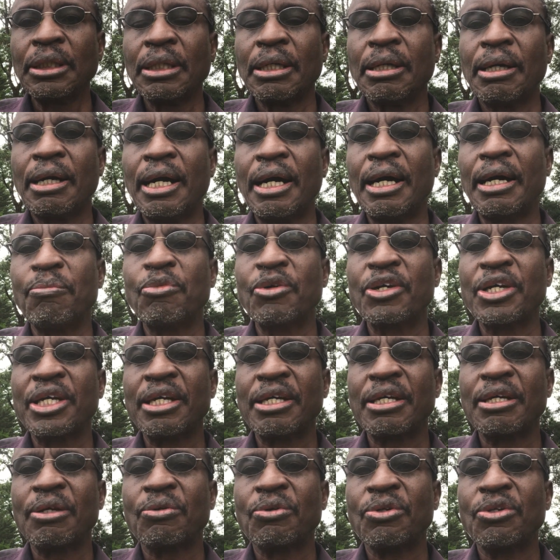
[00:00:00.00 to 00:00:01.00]

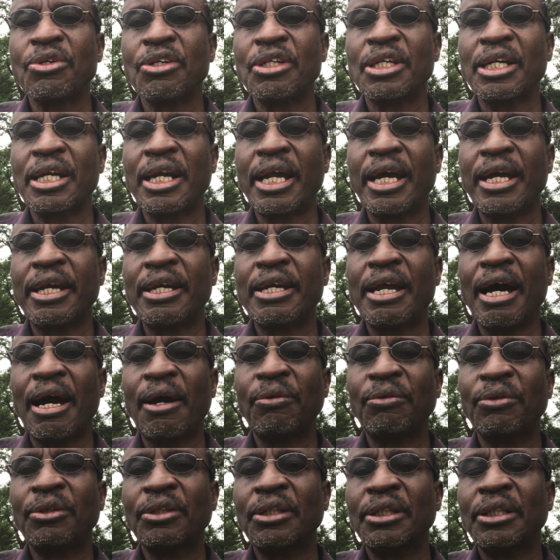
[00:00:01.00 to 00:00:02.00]
Mungiki could not lie
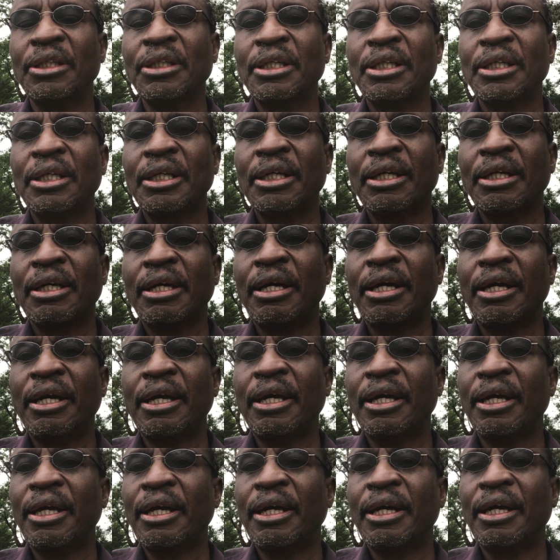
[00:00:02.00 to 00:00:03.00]
down
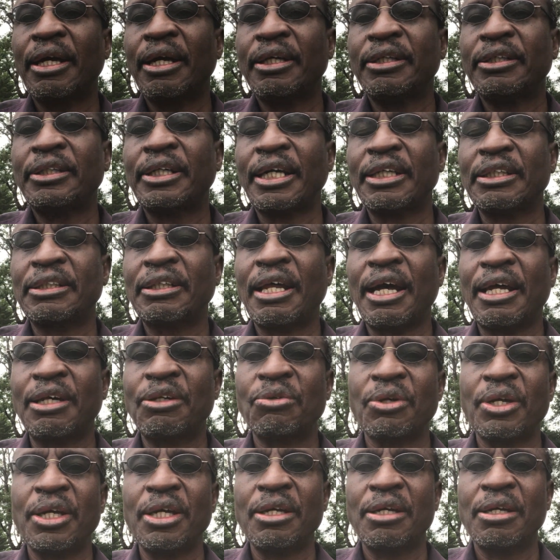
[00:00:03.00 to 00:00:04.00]
just that
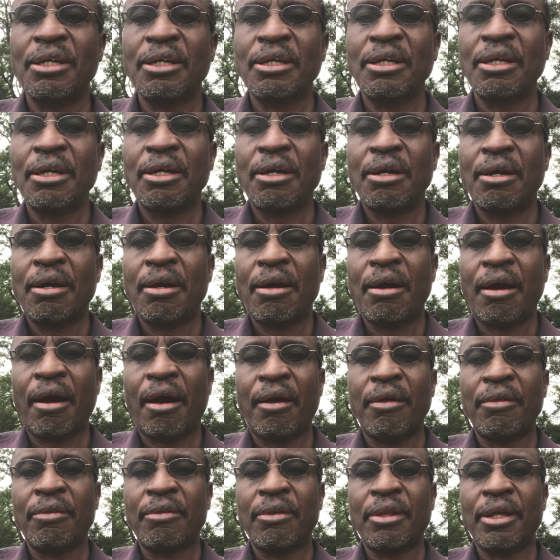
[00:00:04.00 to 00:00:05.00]
way.
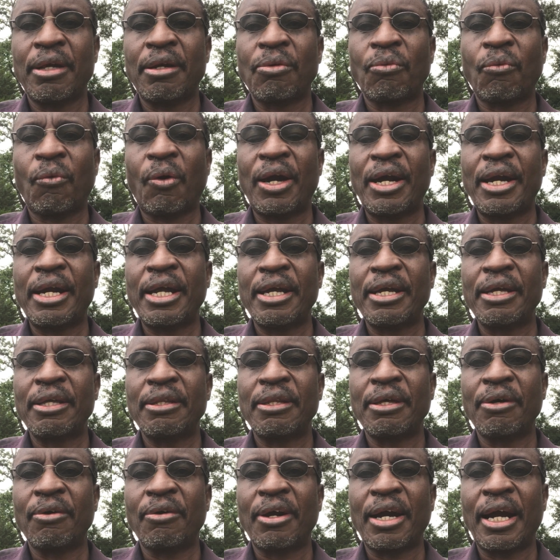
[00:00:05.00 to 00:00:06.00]
And then one day
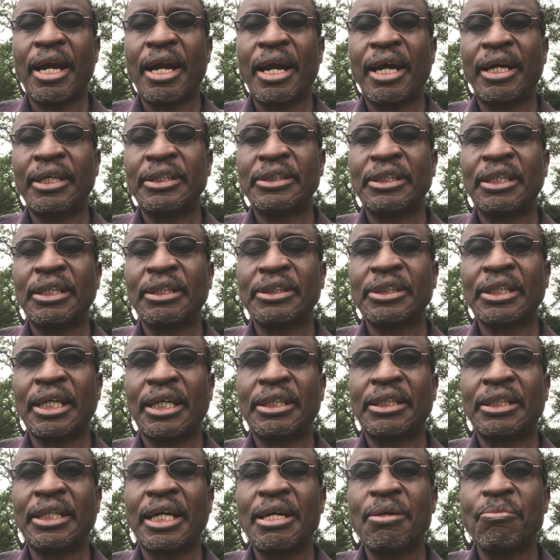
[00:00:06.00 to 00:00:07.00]
they organized. There's a
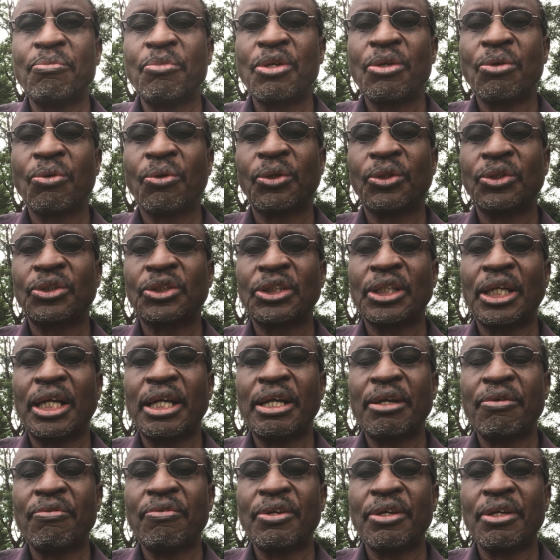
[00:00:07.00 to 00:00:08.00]
time he was
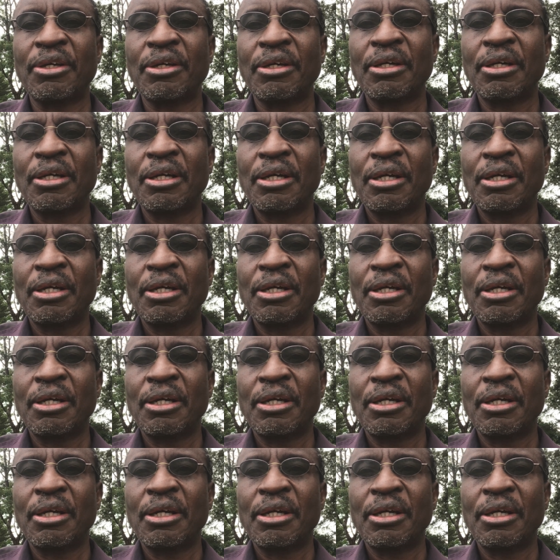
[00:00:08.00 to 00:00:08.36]
leaving